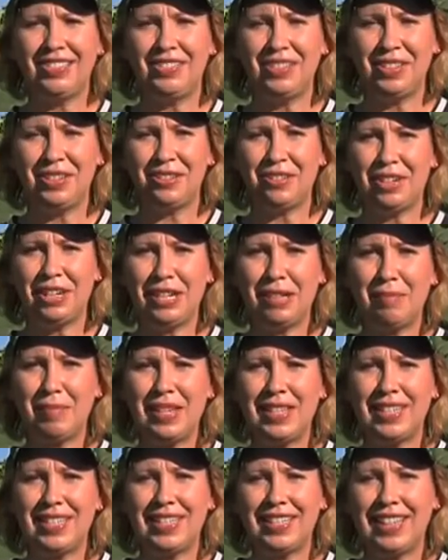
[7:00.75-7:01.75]
for joining
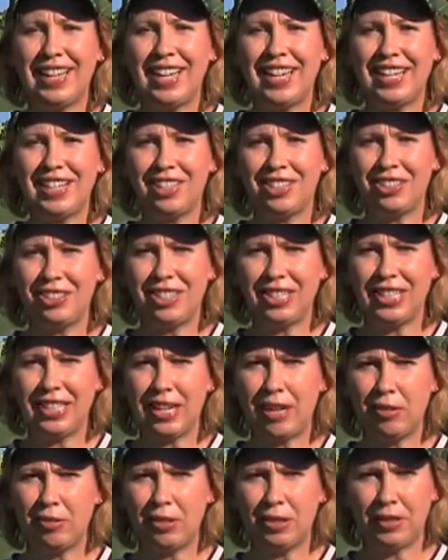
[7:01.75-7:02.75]
me today and learning
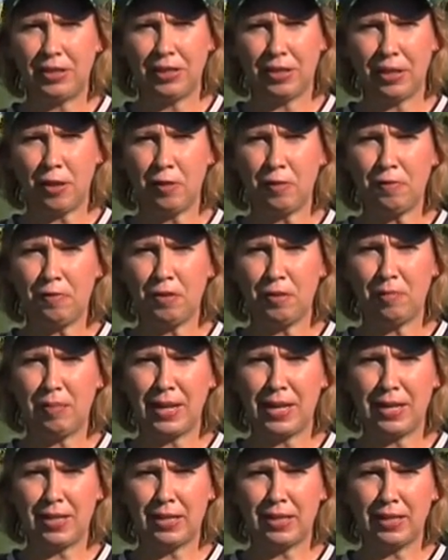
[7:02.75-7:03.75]
how to scout for
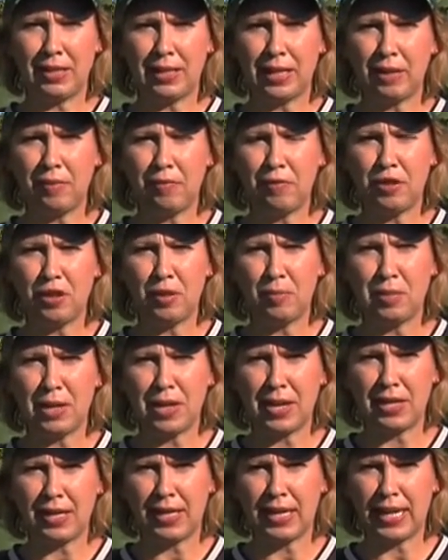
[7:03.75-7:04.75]
banded sunflower
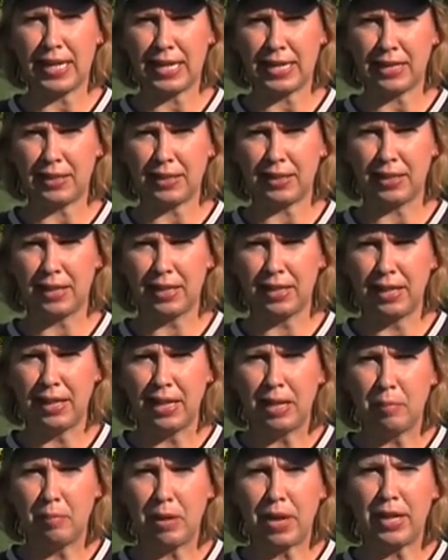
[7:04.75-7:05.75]
moth eggs,
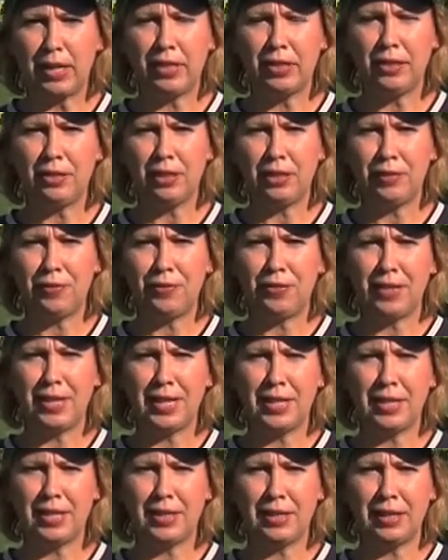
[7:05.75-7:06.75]
monitoring for
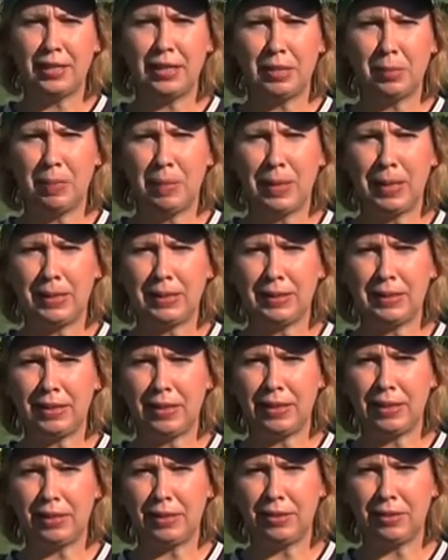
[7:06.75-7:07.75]
insects pests,
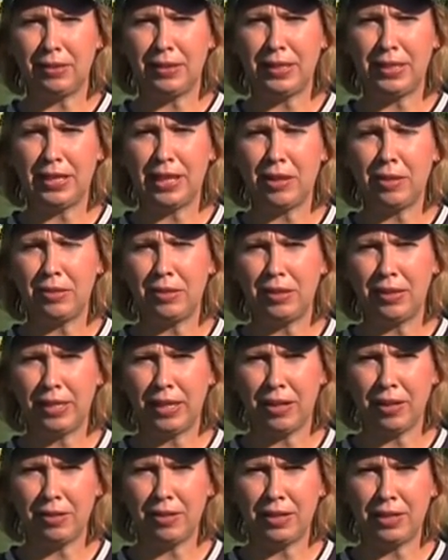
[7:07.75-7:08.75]
and learning how to
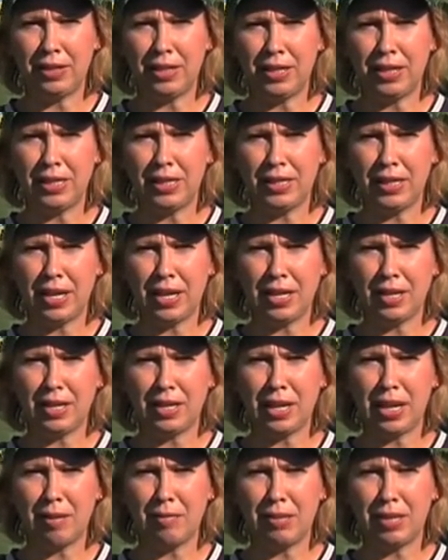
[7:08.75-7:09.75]
calculate the
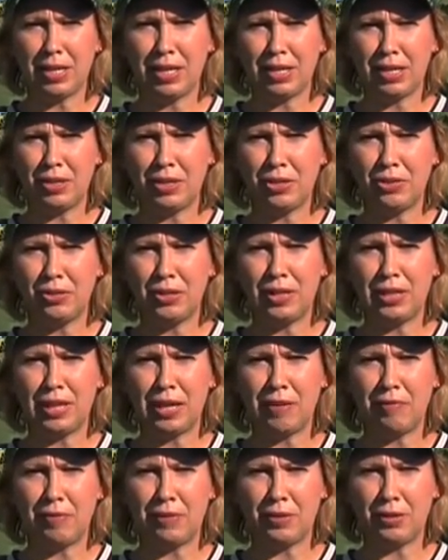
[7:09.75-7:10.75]
economic injury
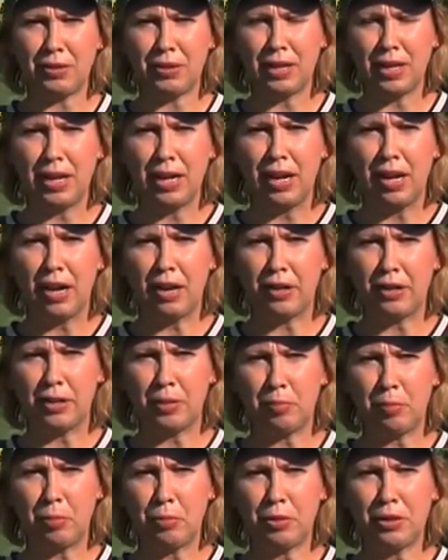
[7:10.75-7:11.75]
levels are an
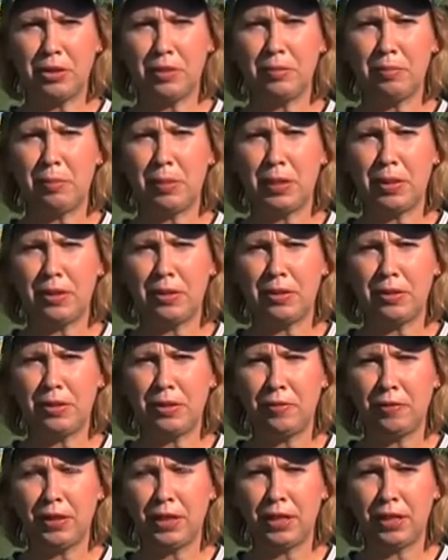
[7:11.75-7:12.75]
important part
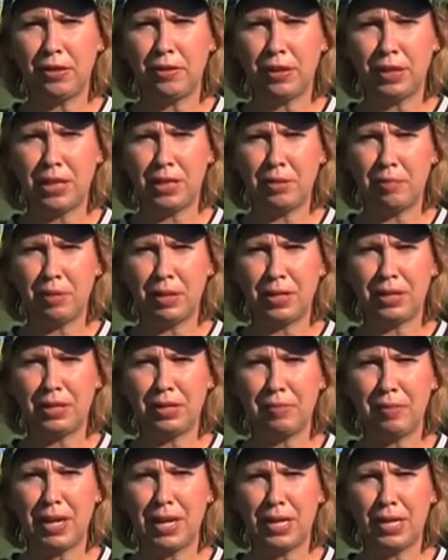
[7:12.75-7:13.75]
of integrated
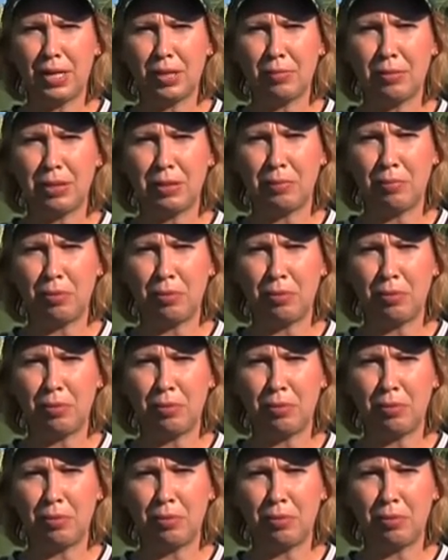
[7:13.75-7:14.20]
pest management